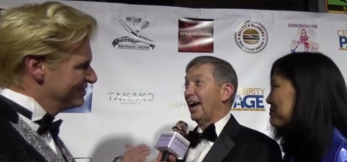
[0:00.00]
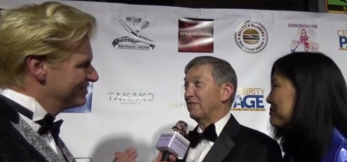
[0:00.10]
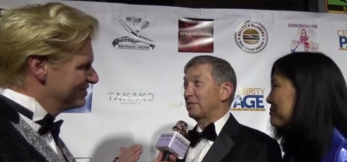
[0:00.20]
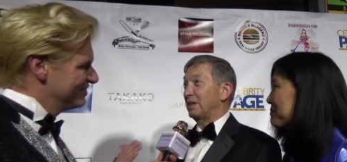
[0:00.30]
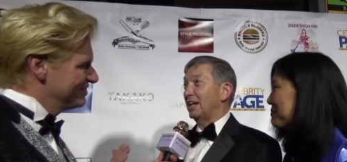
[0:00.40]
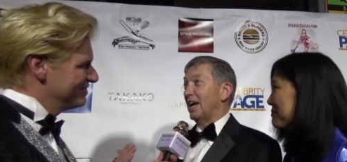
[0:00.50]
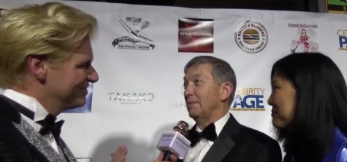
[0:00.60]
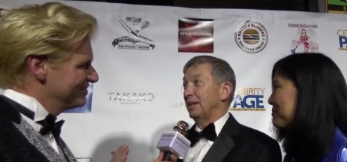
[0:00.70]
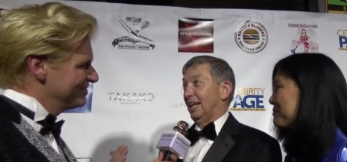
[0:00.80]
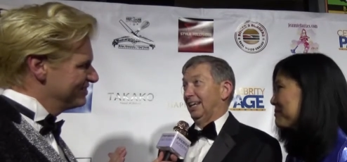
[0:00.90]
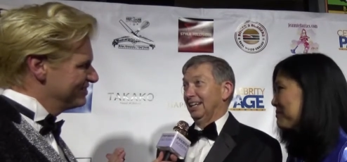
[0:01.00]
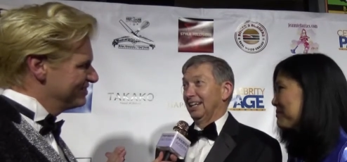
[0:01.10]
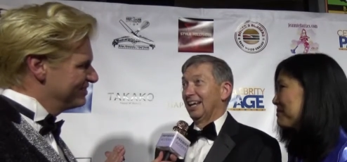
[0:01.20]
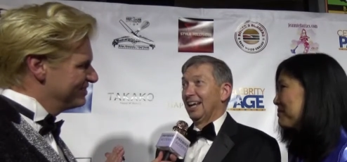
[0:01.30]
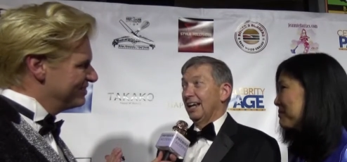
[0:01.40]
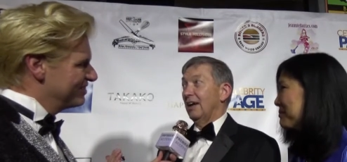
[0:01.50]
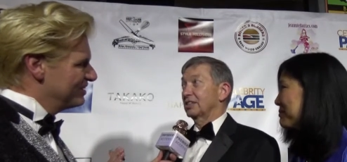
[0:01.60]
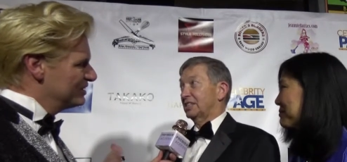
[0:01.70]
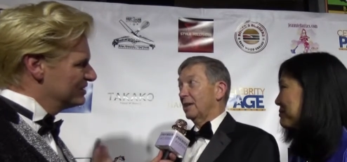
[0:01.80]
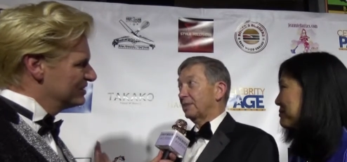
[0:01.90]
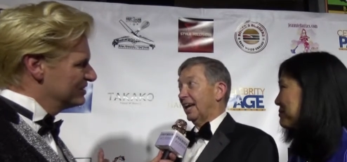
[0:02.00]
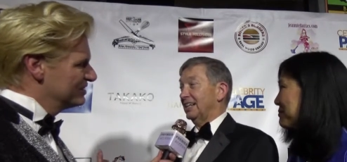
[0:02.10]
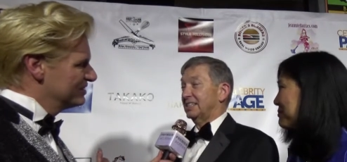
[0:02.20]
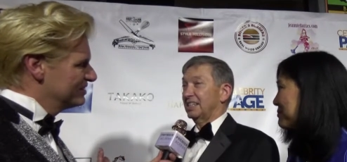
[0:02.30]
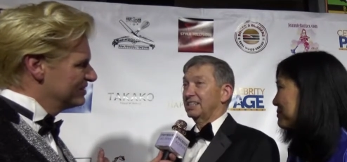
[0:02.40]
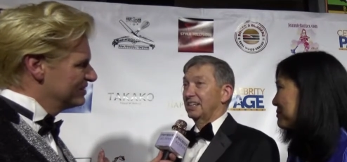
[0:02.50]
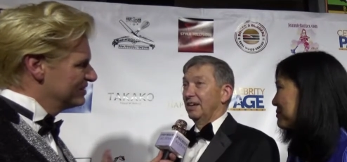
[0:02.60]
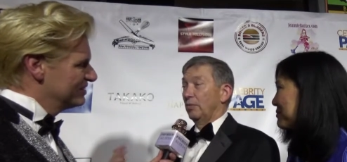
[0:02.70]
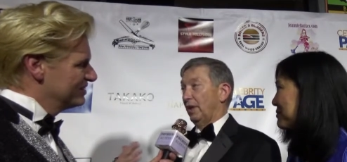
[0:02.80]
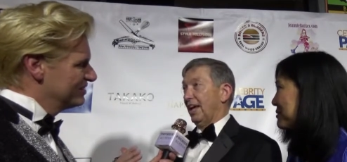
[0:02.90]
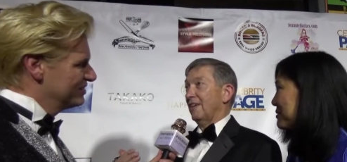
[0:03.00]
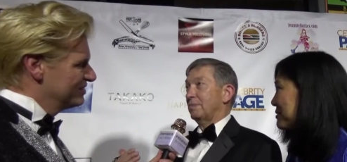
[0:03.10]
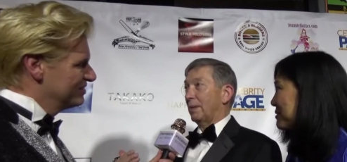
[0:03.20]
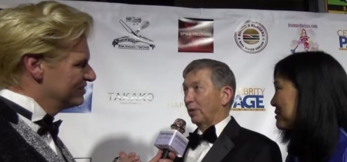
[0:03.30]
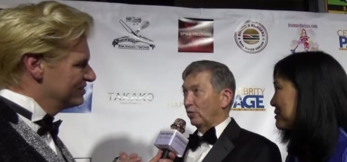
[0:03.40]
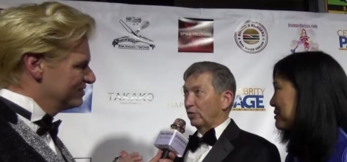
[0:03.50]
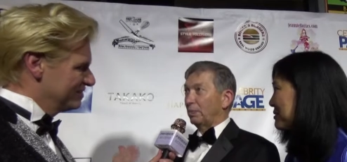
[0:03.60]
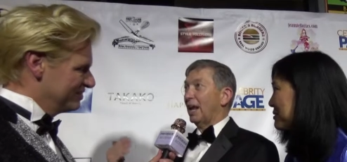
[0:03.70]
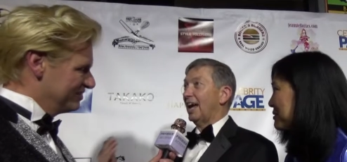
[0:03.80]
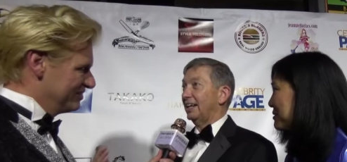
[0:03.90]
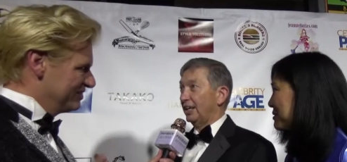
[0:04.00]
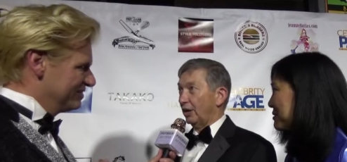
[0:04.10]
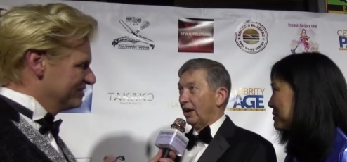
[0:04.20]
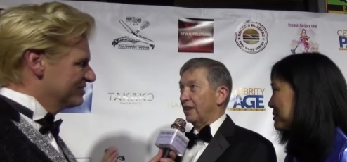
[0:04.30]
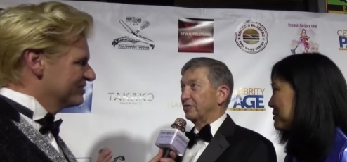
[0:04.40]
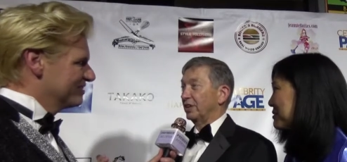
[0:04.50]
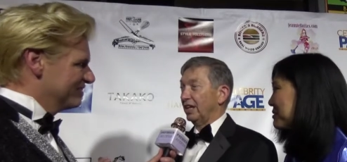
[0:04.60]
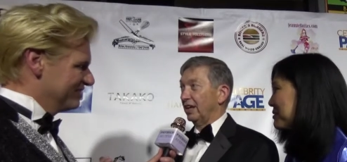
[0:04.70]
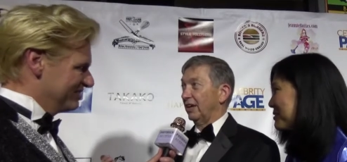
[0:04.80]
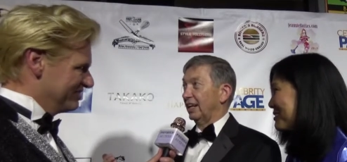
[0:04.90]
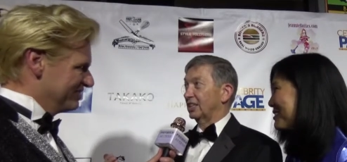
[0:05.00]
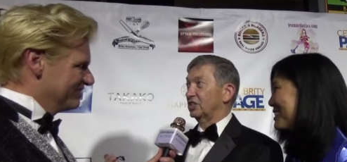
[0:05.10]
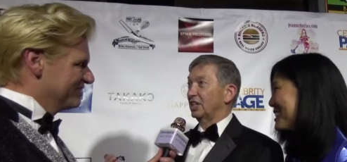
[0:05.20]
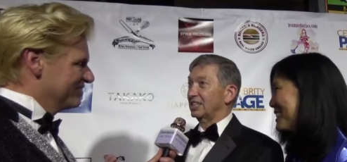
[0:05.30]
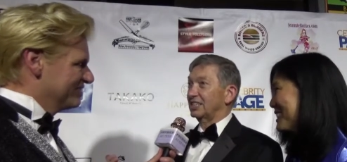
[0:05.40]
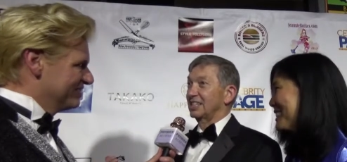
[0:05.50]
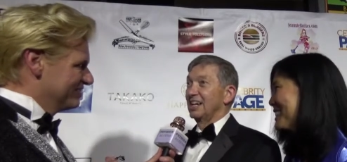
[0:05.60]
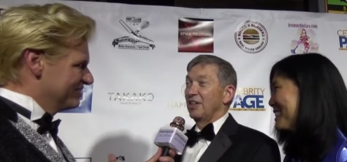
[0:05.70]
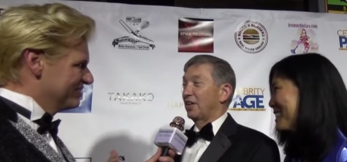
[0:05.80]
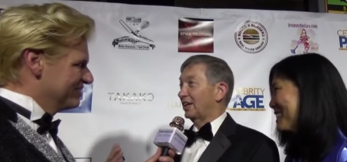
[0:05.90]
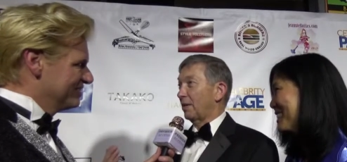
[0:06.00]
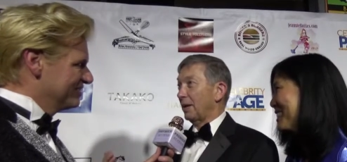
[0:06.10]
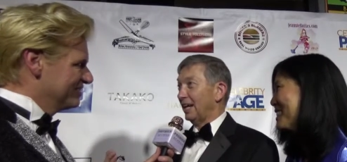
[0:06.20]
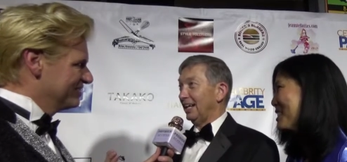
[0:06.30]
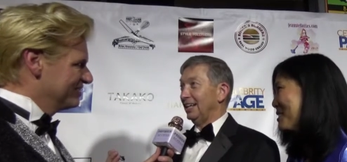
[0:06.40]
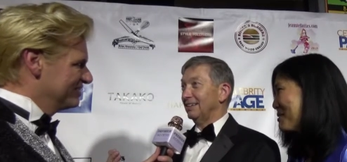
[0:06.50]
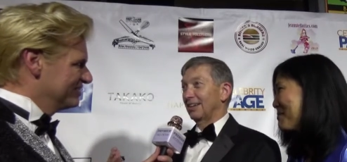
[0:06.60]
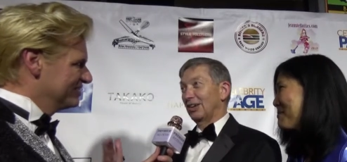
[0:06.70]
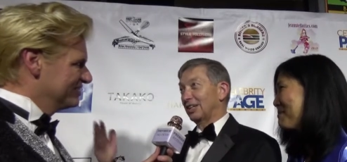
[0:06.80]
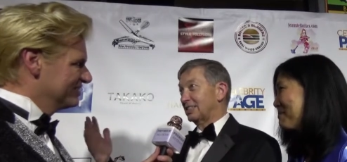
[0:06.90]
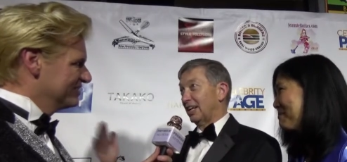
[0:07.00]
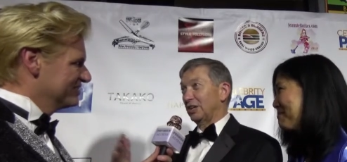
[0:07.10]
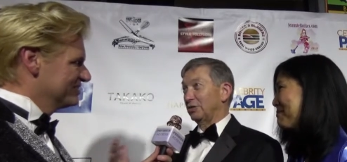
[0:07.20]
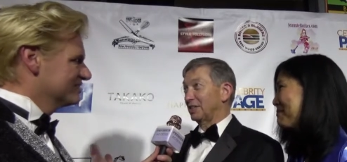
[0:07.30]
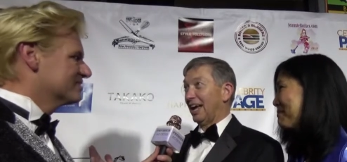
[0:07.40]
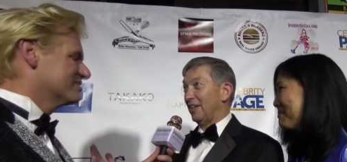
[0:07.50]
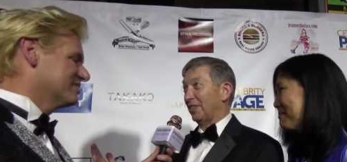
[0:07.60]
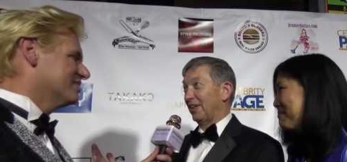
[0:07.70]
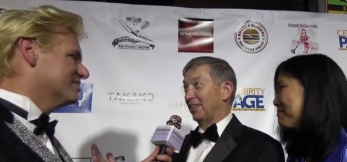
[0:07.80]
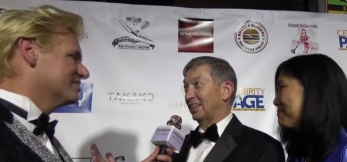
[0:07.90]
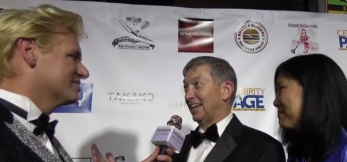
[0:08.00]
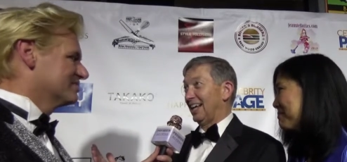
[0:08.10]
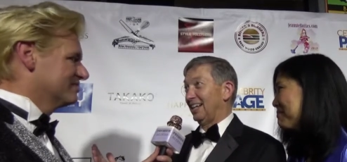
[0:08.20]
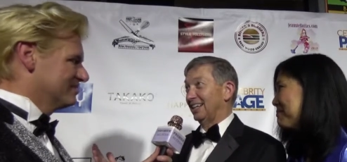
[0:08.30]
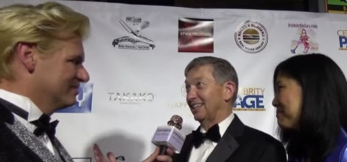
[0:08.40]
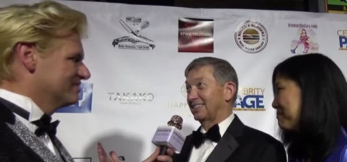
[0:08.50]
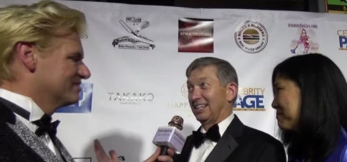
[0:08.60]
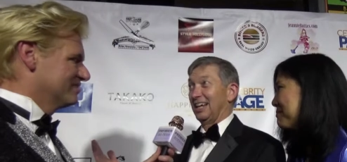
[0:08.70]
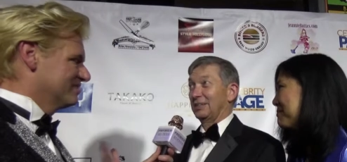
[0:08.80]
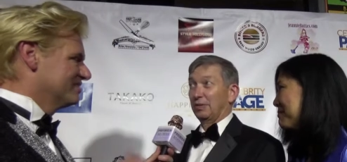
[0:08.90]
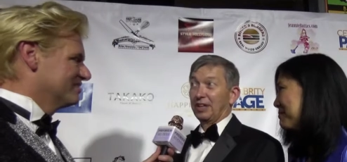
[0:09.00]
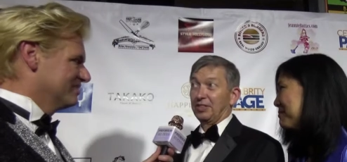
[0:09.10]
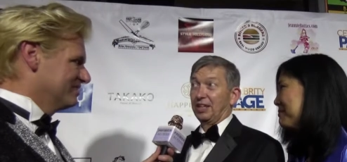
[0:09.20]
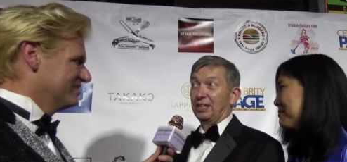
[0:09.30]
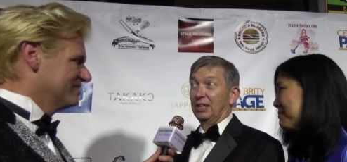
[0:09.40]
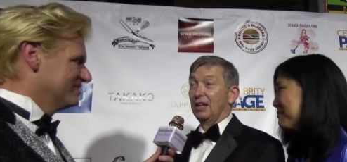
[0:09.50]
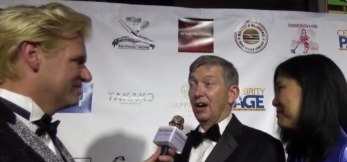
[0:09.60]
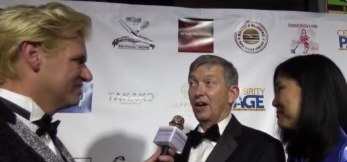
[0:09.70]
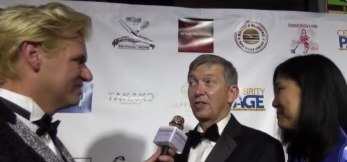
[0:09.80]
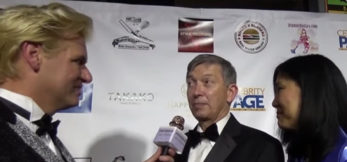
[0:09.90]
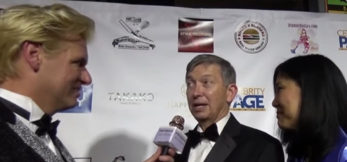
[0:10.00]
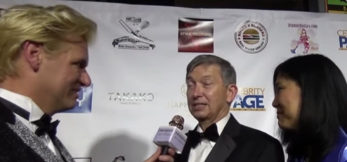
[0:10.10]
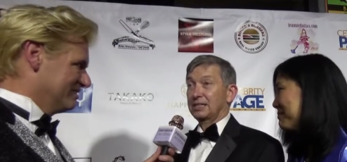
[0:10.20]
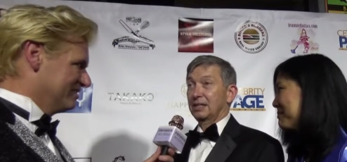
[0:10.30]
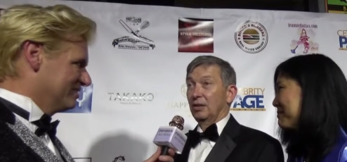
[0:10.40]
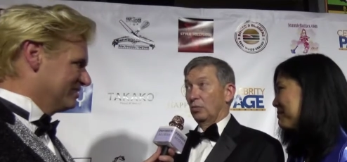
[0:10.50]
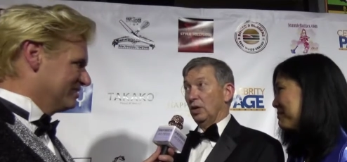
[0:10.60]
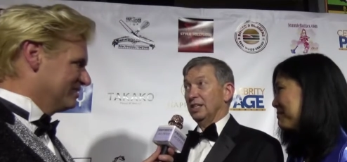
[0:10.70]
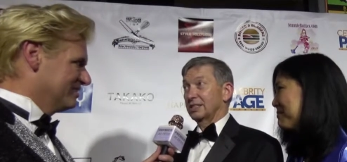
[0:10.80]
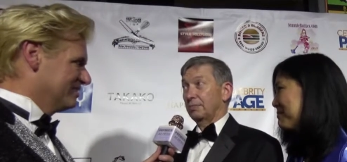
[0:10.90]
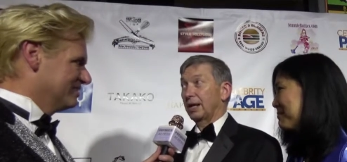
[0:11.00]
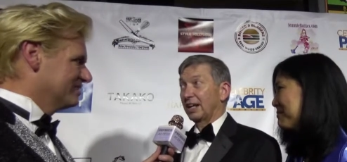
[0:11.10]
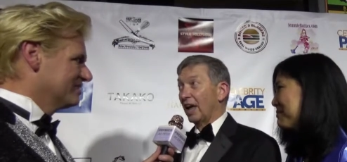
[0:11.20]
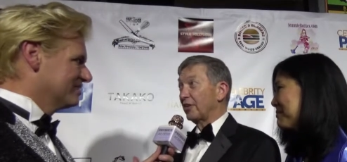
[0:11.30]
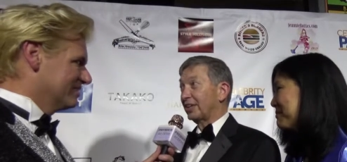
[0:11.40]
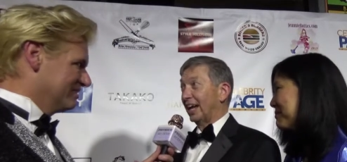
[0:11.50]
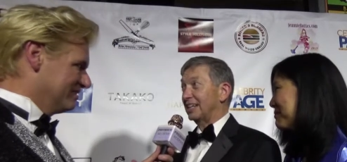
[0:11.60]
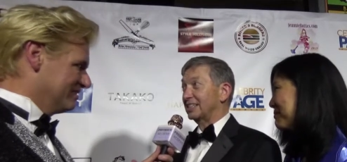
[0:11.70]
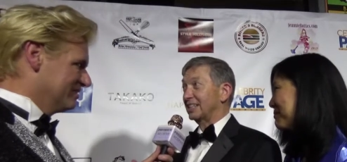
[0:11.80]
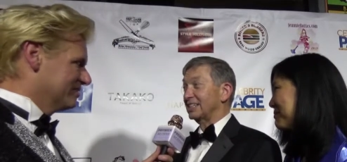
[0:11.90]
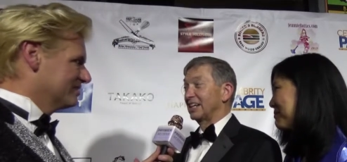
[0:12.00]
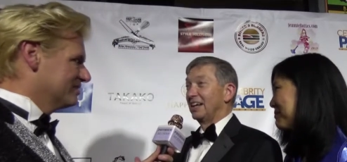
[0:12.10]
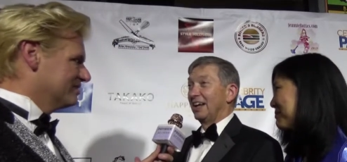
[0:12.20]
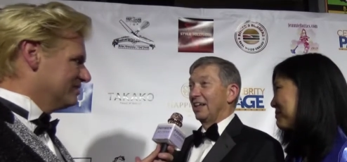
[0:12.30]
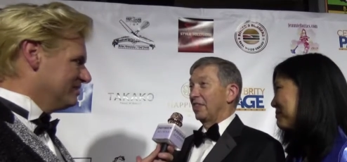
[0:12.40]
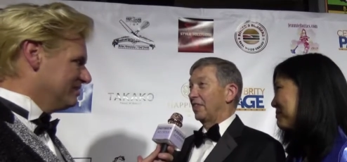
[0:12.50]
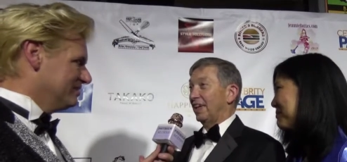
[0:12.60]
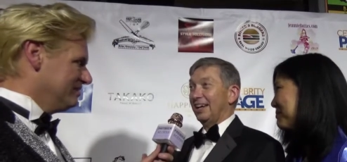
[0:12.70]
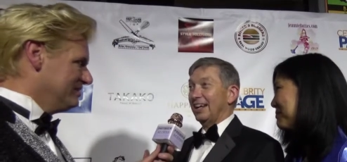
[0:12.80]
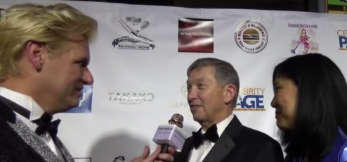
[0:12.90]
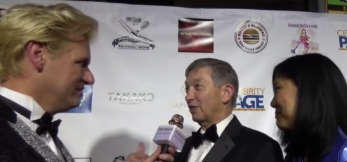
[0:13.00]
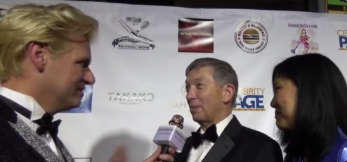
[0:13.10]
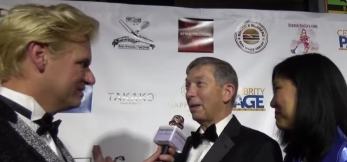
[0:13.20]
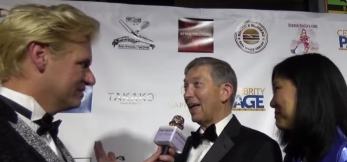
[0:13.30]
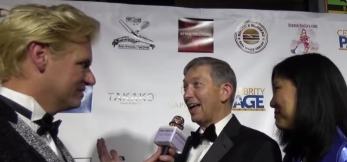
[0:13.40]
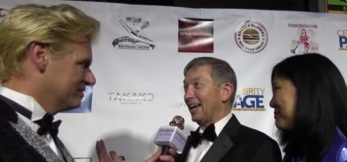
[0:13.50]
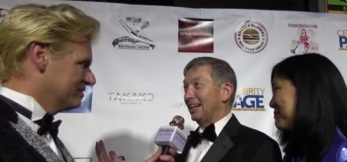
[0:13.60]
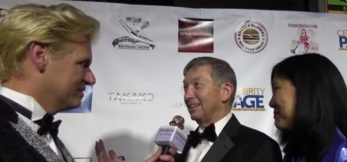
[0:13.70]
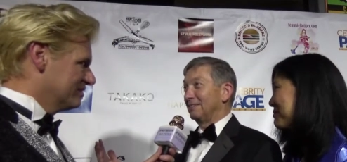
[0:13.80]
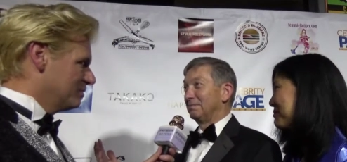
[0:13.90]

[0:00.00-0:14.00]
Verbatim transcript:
Speaker 1: have to be nominated. Now, in some cases, we have people who've applied year after year, and it's just the committee looks at who's out there and the talent and select what they think are the best ones. But in other cases, they never applied.